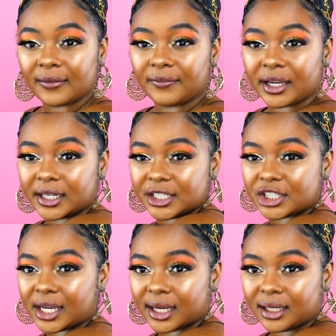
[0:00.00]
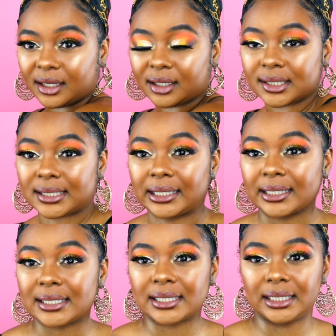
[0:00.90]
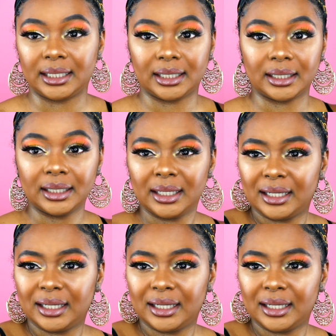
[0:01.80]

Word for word: very shiny, it's glistening.